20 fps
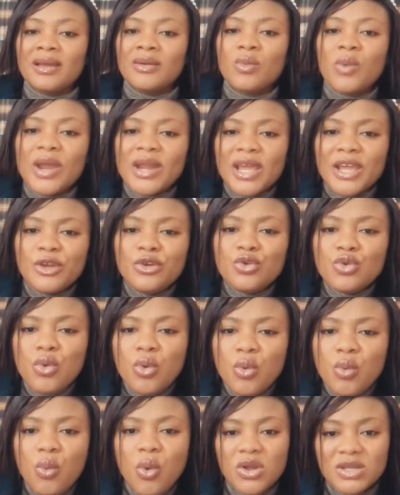When I know
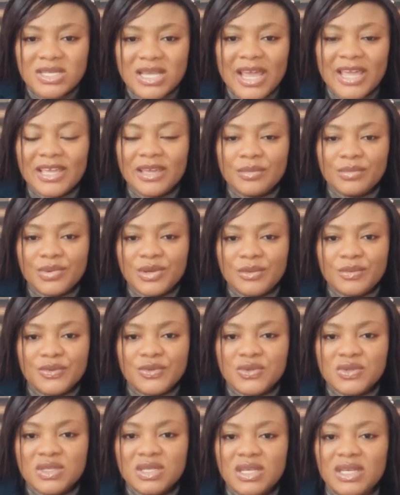what I can be able
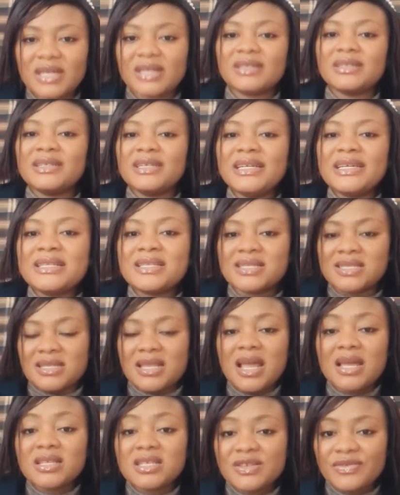to take, it
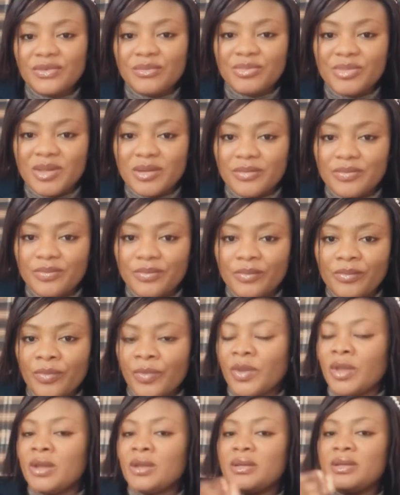starts from there.
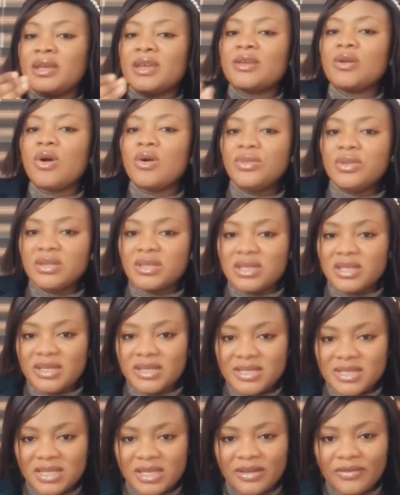Then other
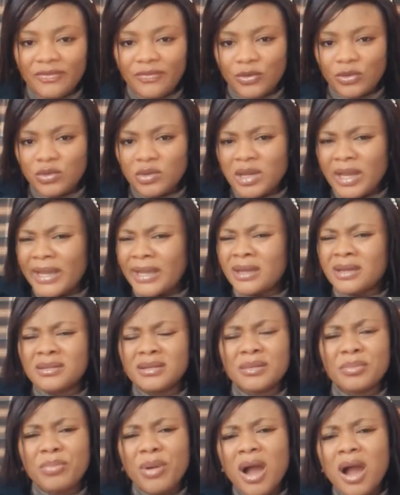things can follow,
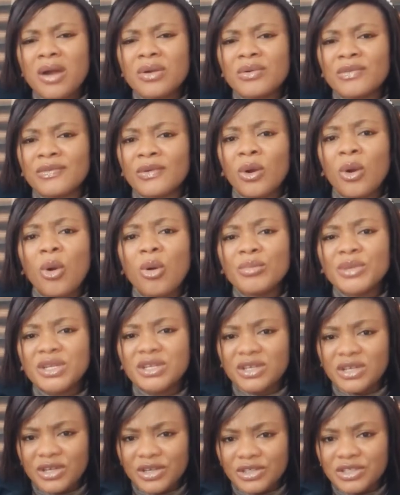like the power of
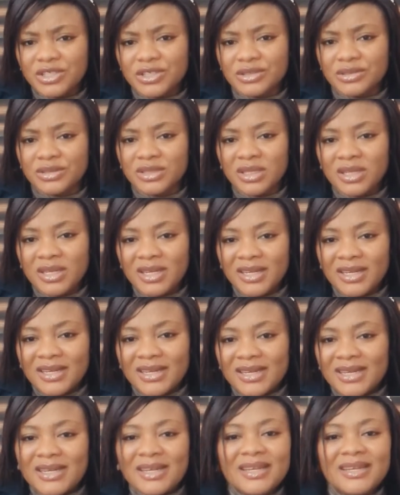communication.
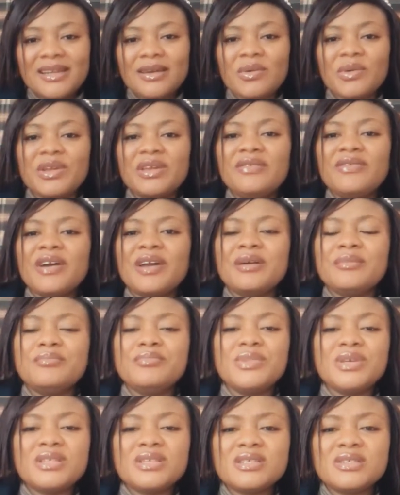Now, if I
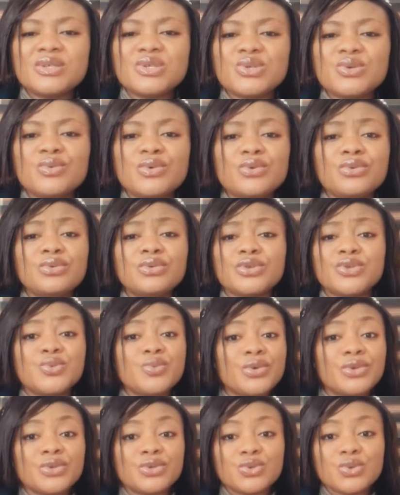am meeting someone who
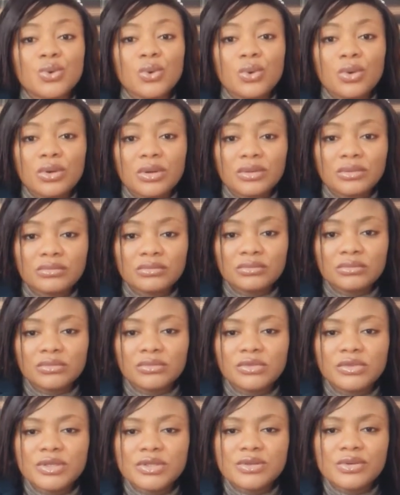doesn't want to talk,
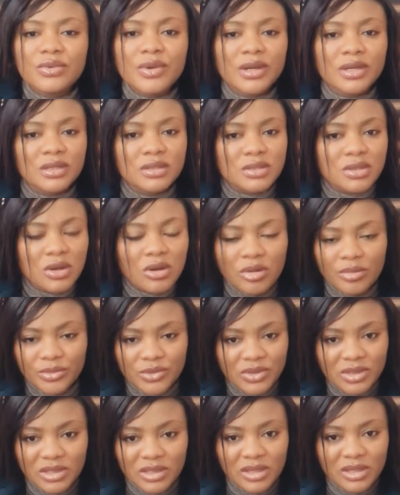who is not ready to
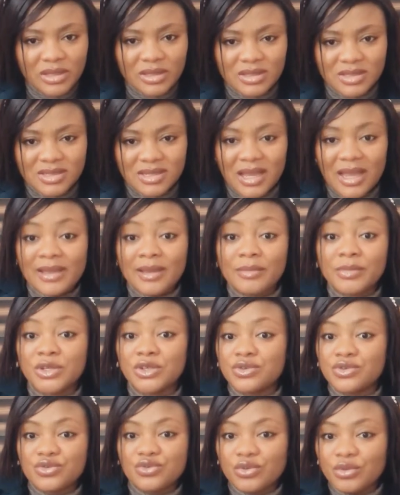communicate, I am
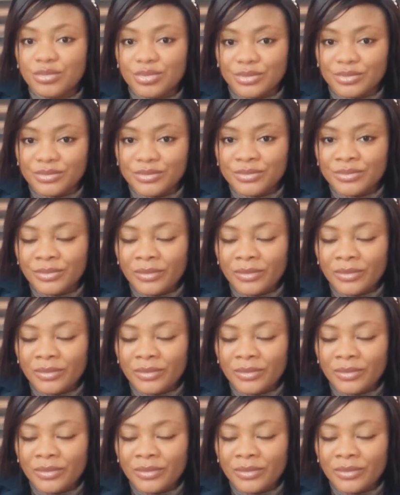in trouble.